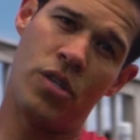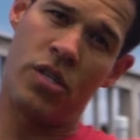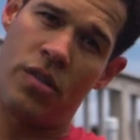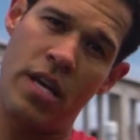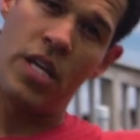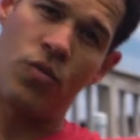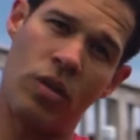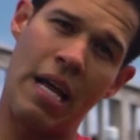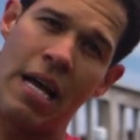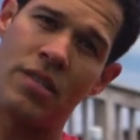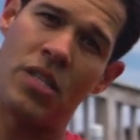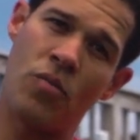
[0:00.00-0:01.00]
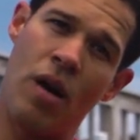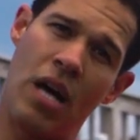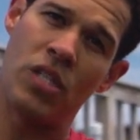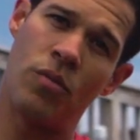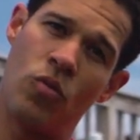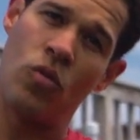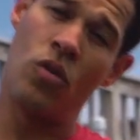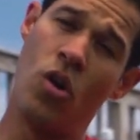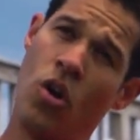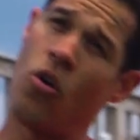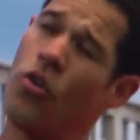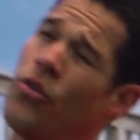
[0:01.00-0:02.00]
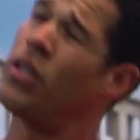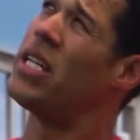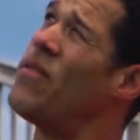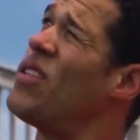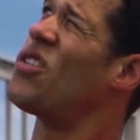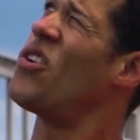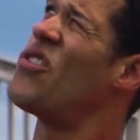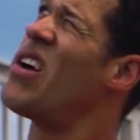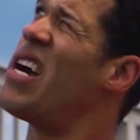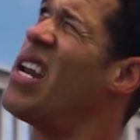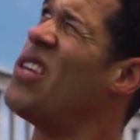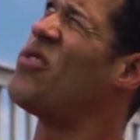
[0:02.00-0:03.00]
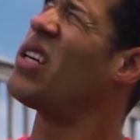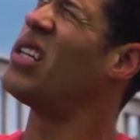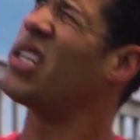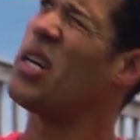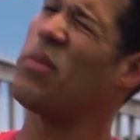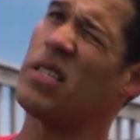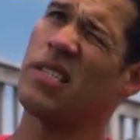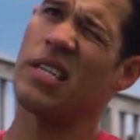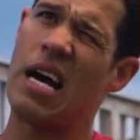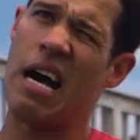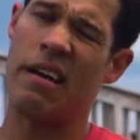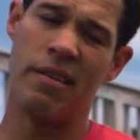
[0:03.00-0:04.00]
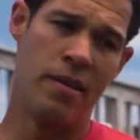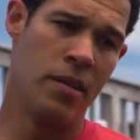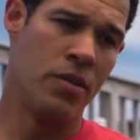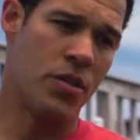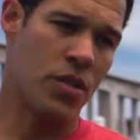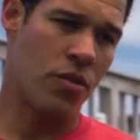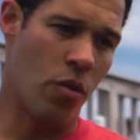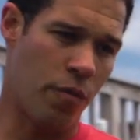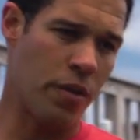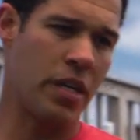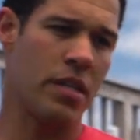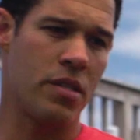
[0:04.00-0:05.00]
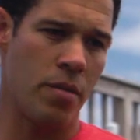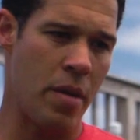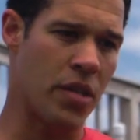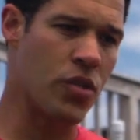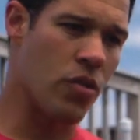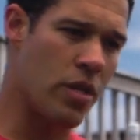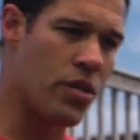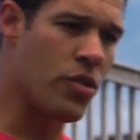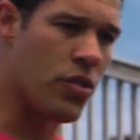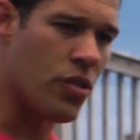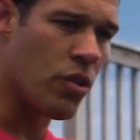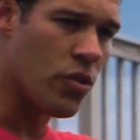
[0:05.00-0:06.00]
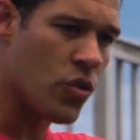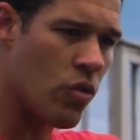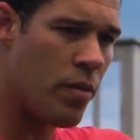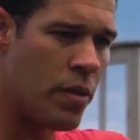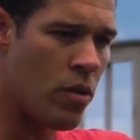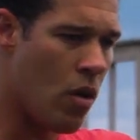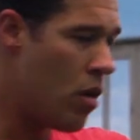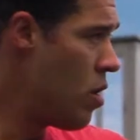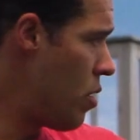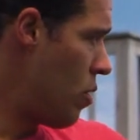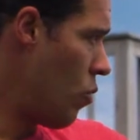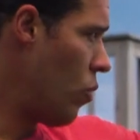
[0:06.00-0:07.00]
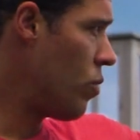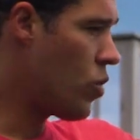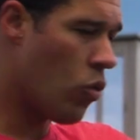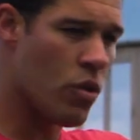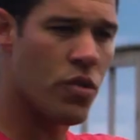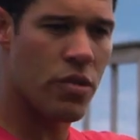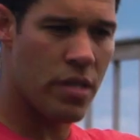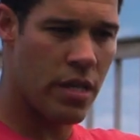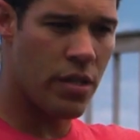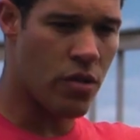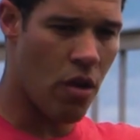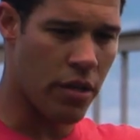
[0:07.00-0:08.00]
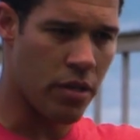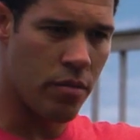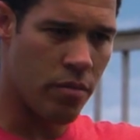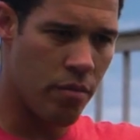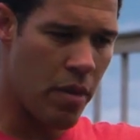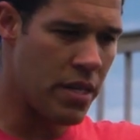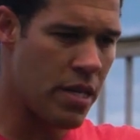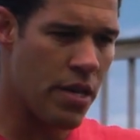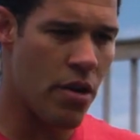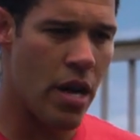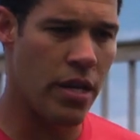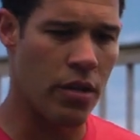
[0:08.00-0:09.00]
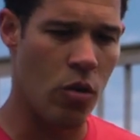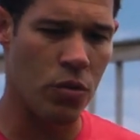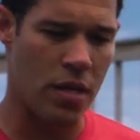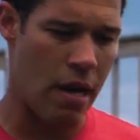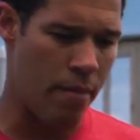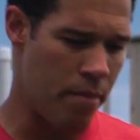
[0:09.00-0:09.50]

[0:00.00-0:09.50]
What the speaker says: just stay as relaxed as possible, or you can even turn your head and you can look up at the sky. Just don't forget to make sure that you're still swimming towards your intended target. Maintain your heading the whole time.